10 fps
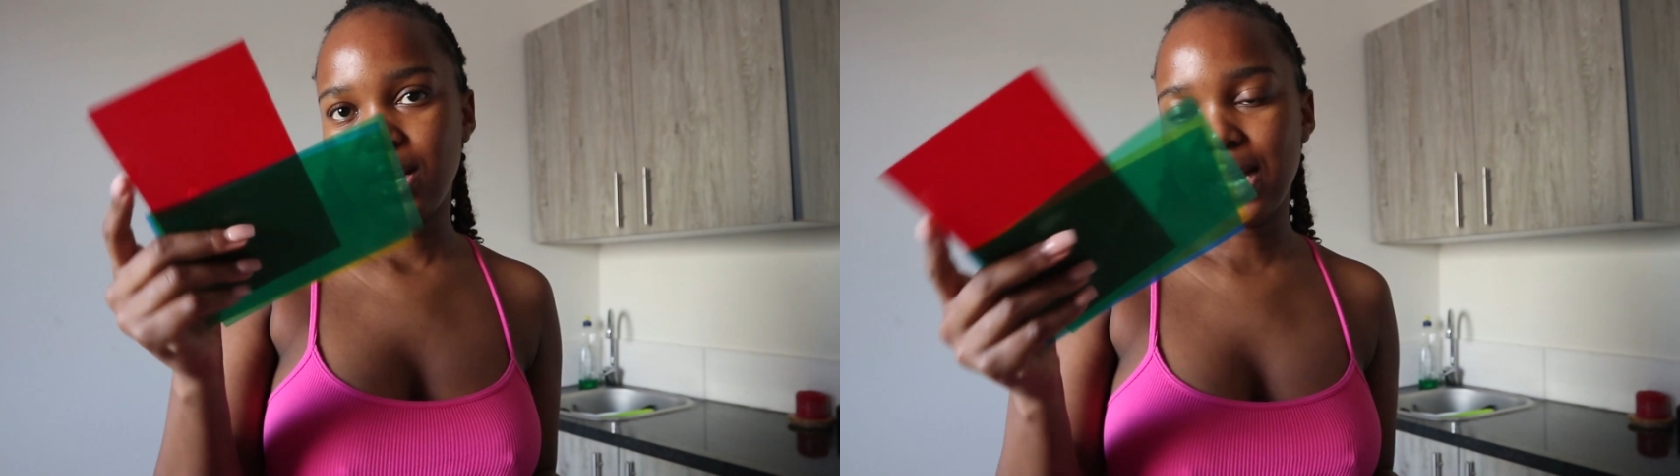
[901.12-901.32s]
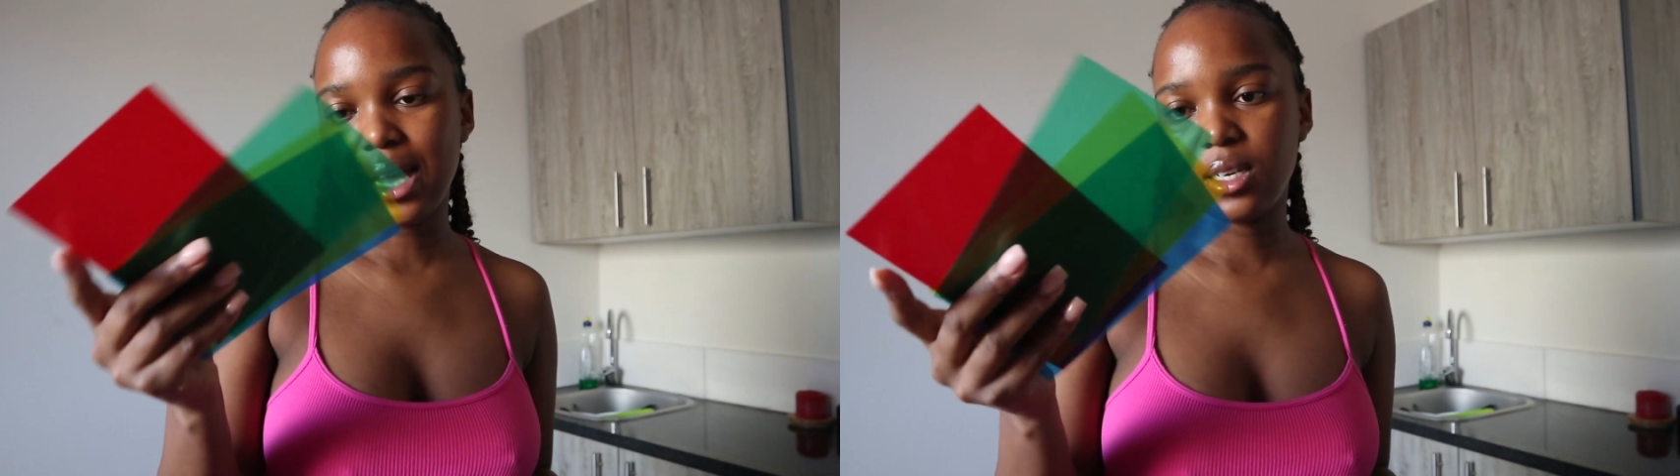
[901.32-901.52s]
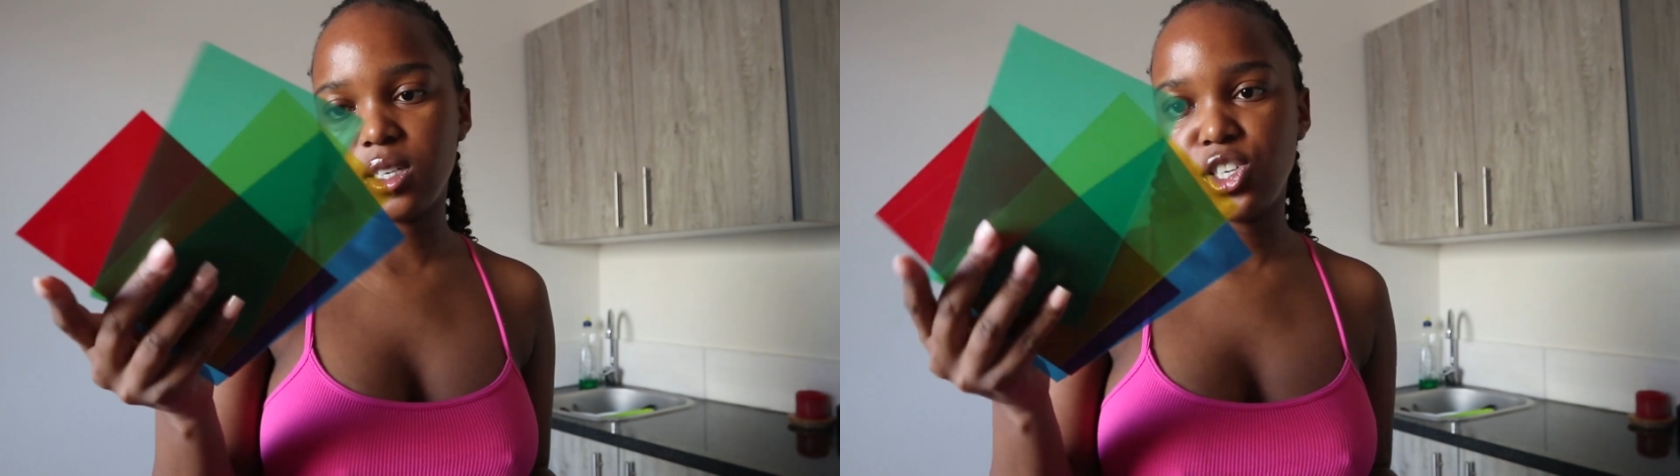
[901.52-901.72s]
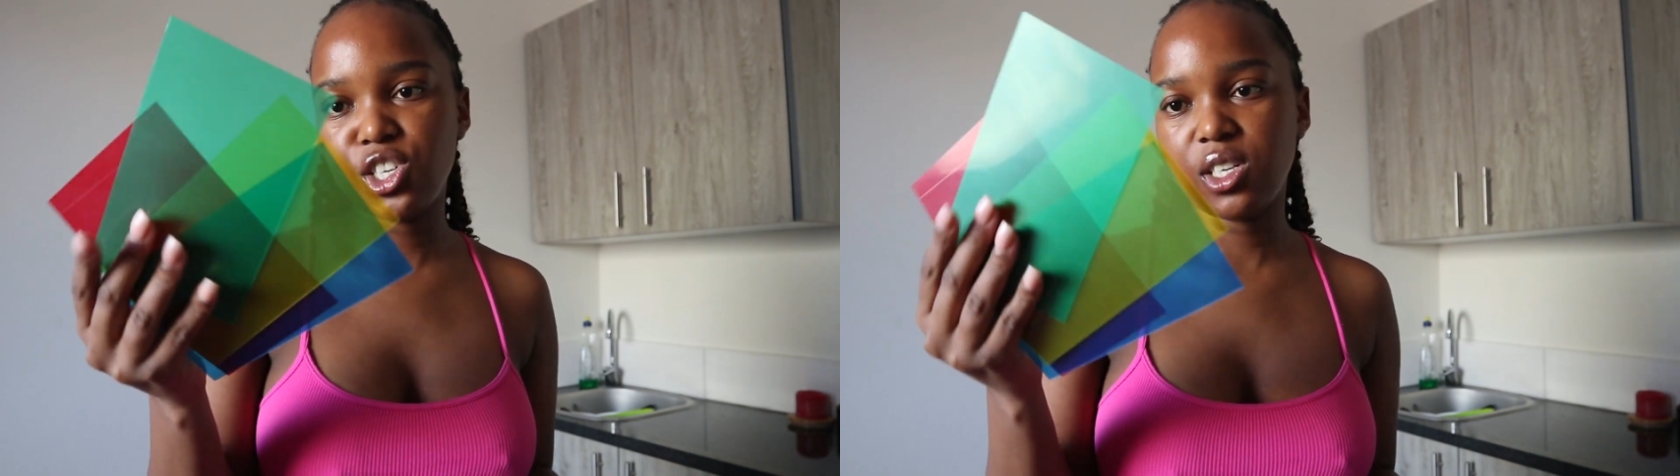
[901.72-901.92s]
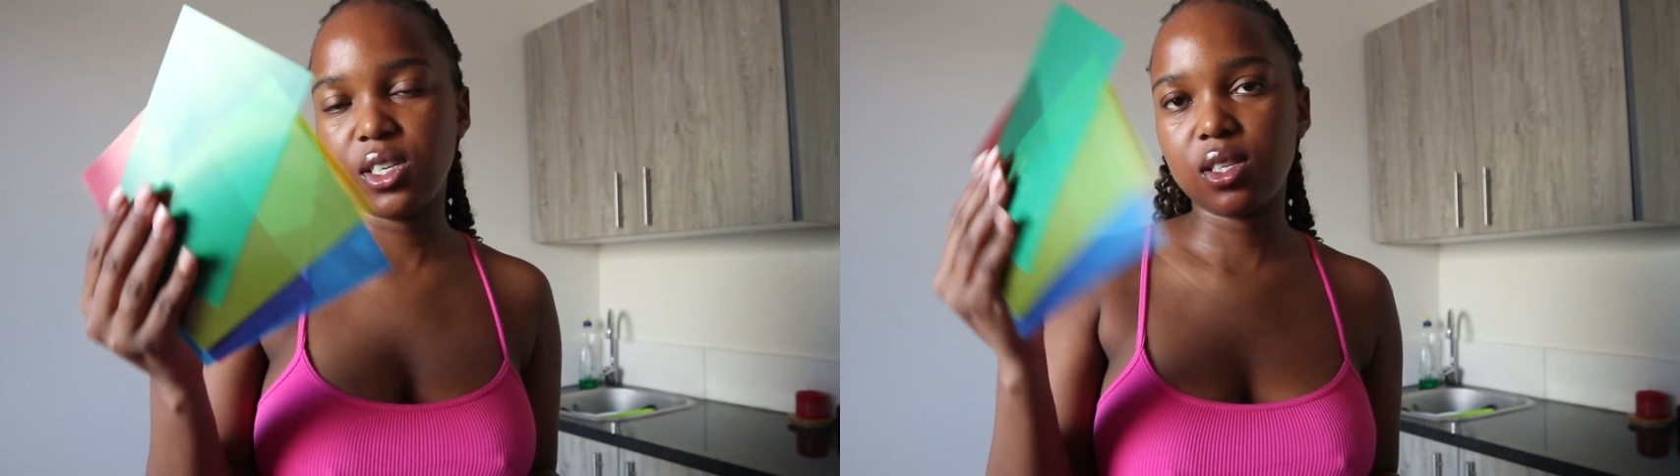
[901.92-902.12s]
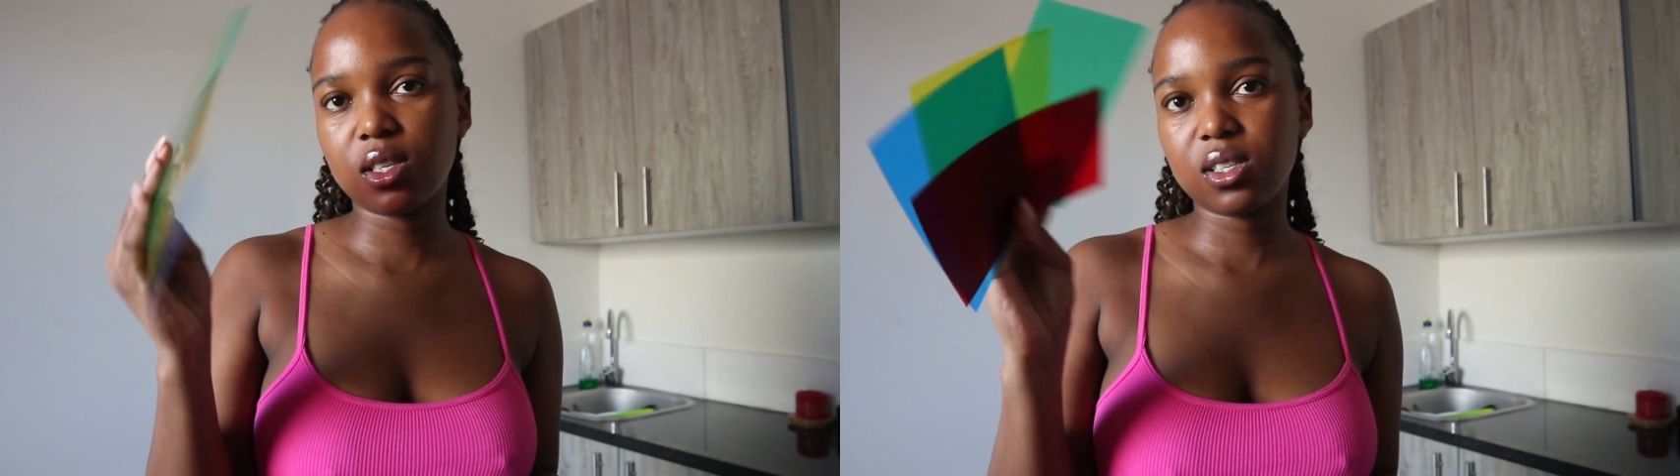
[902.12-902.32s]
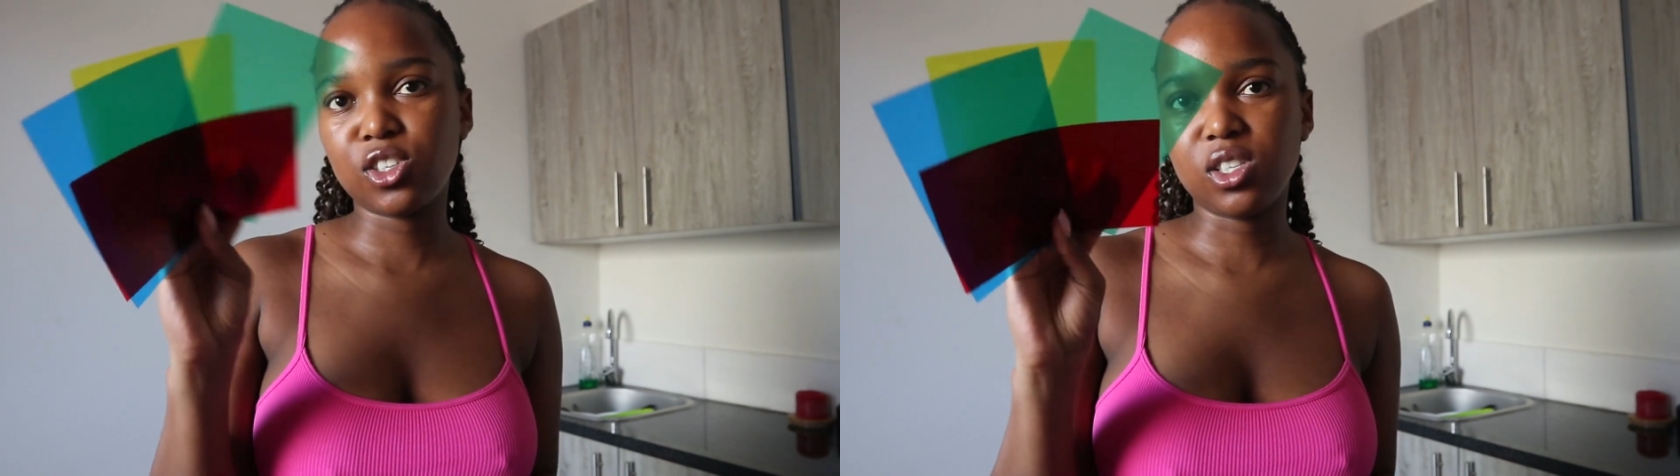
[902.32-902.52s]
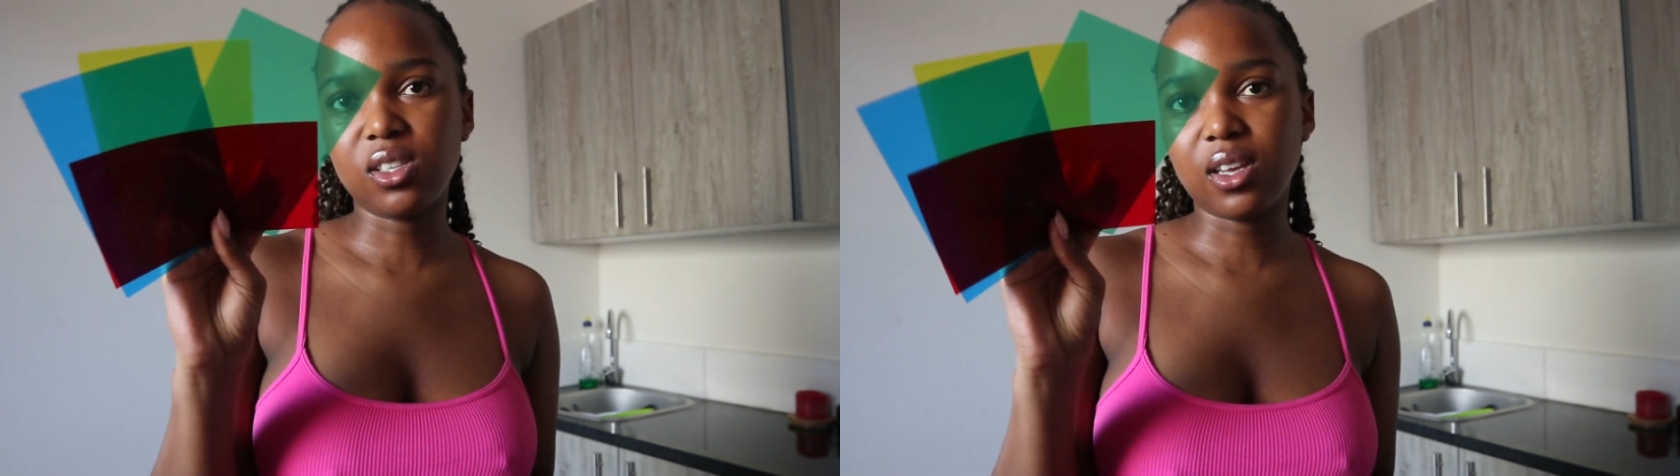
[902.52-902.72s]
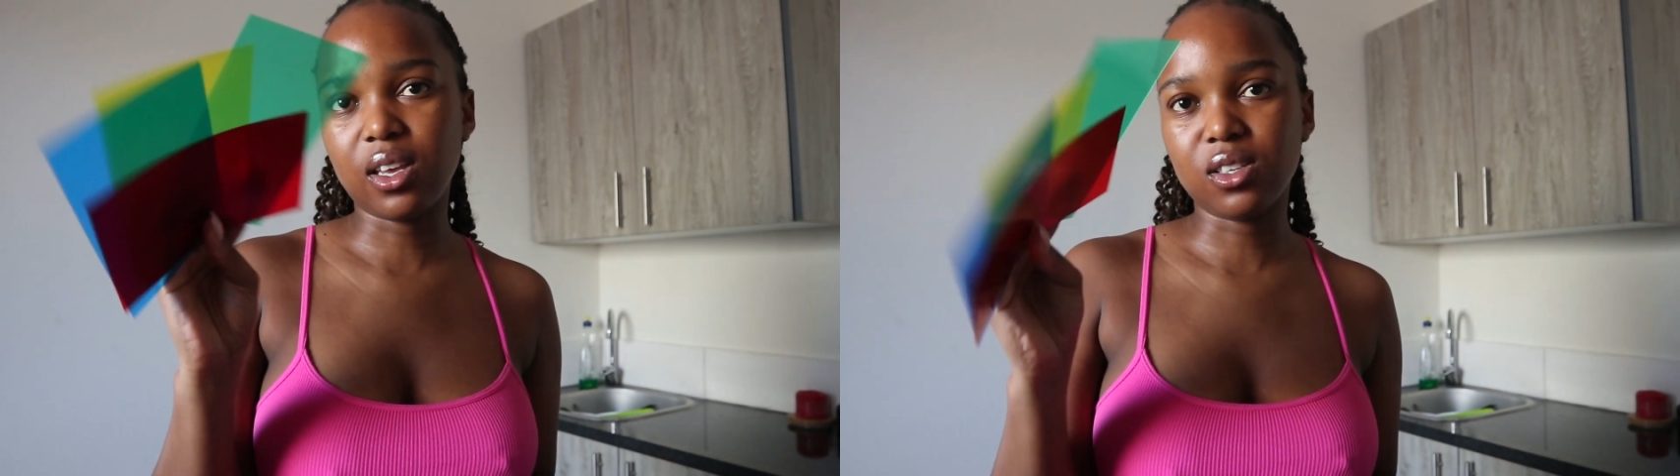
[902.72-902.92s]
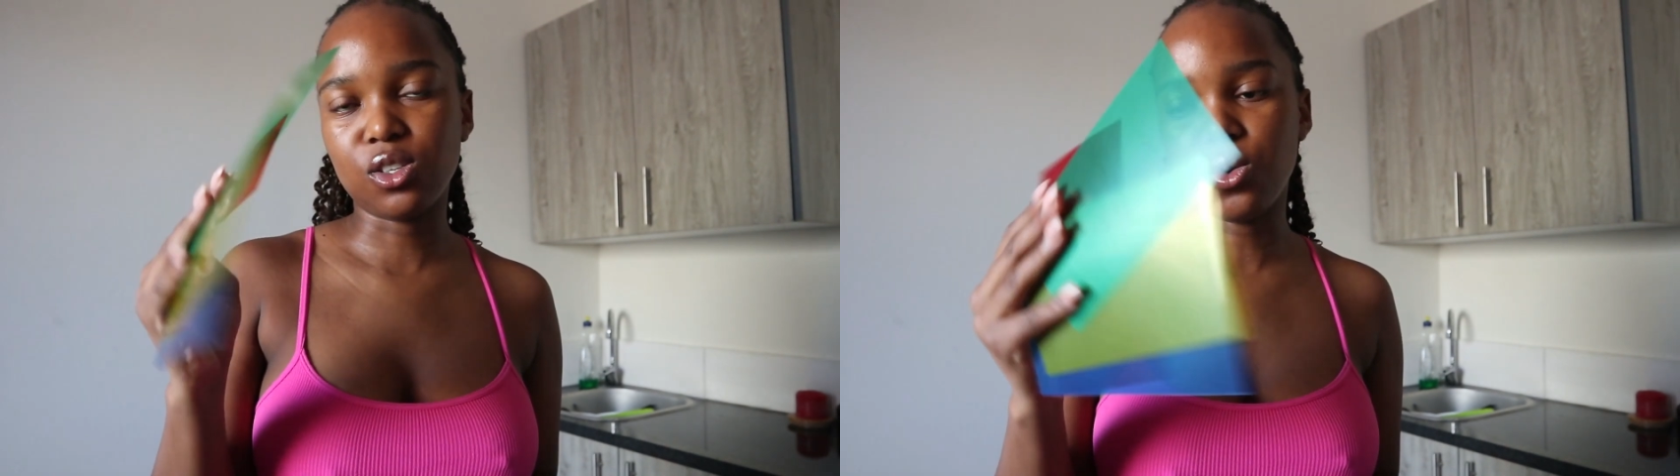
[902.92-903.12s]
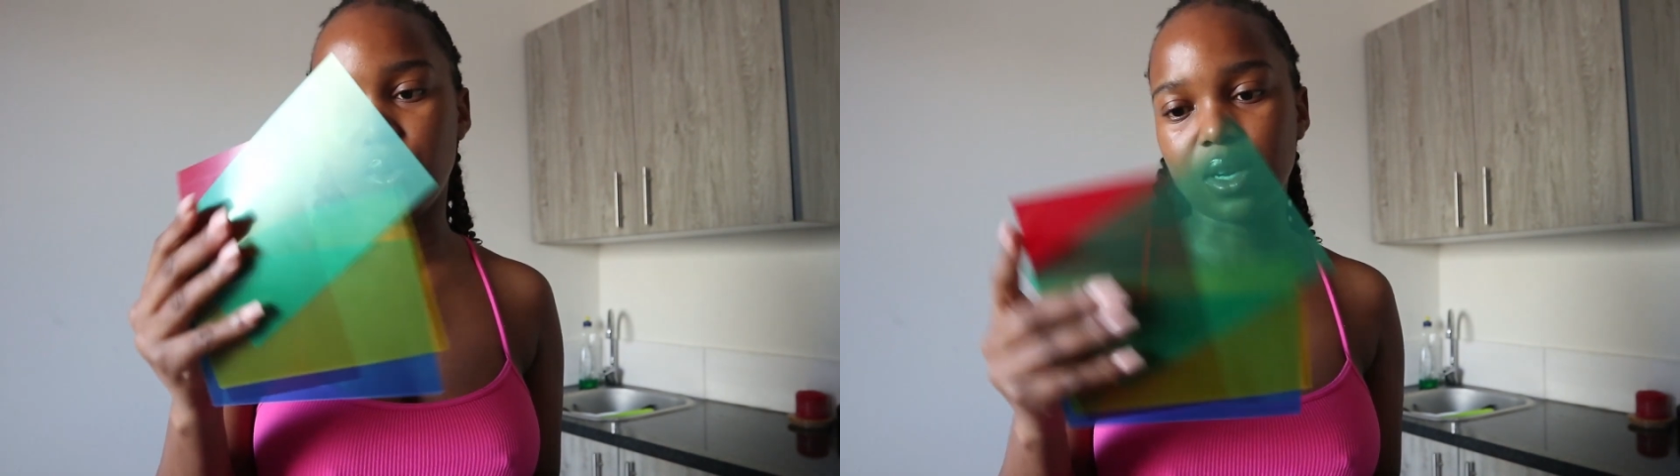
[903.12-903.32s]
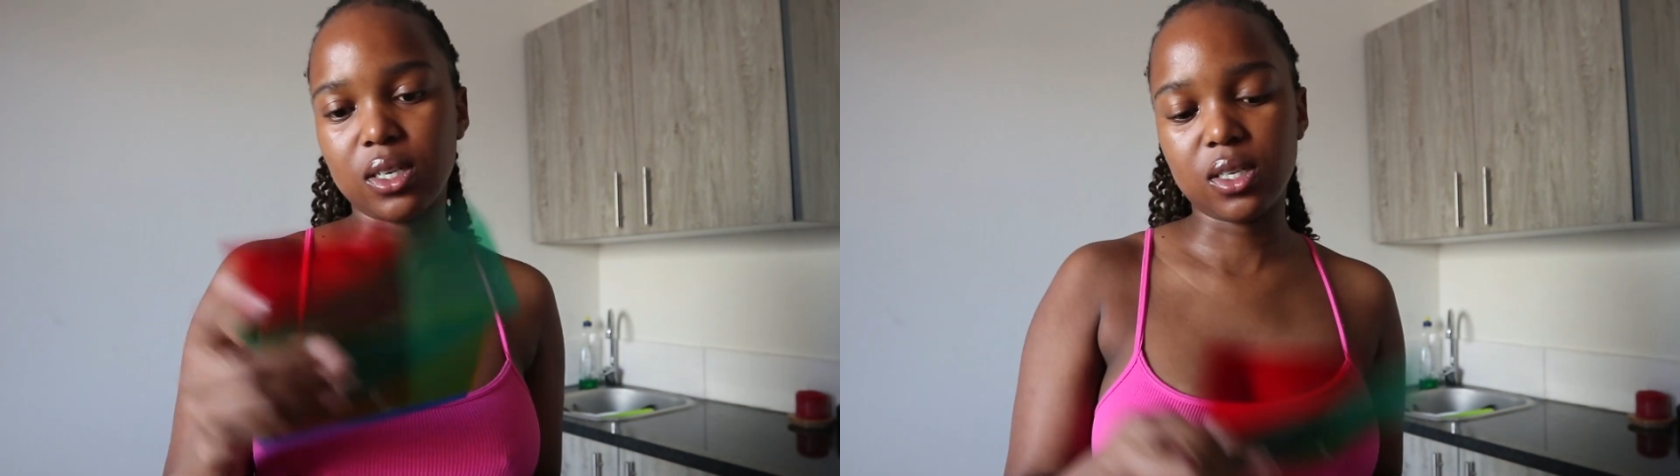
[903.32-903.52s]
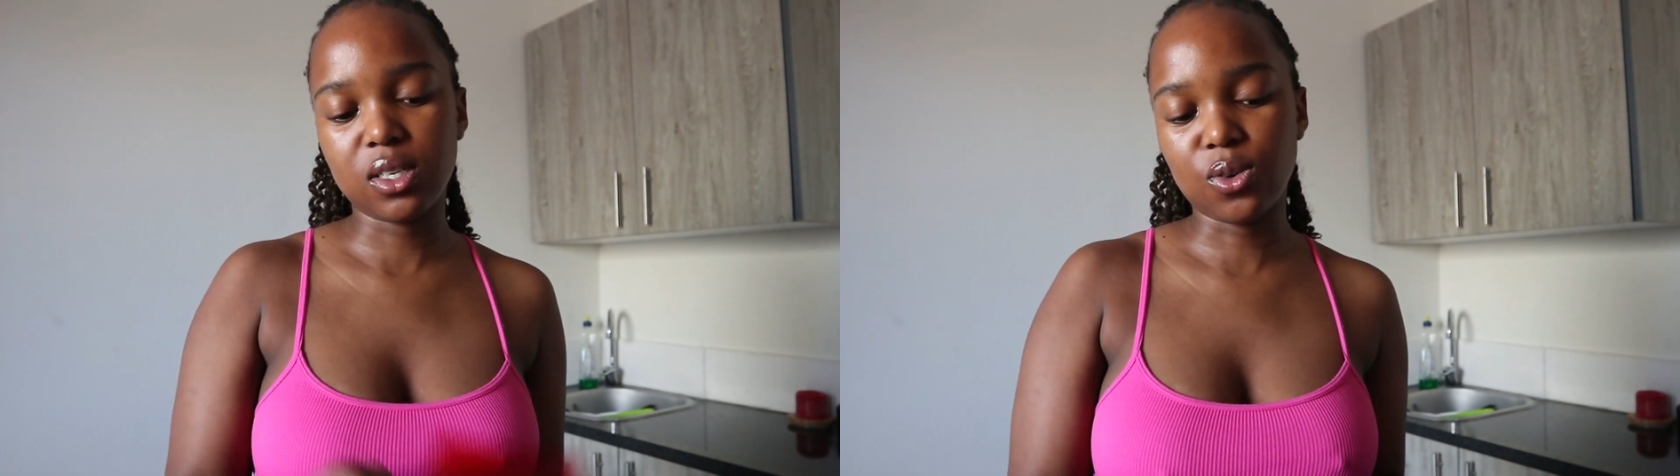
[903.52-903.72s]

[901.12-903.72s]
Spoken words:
colored sheets, just in case you want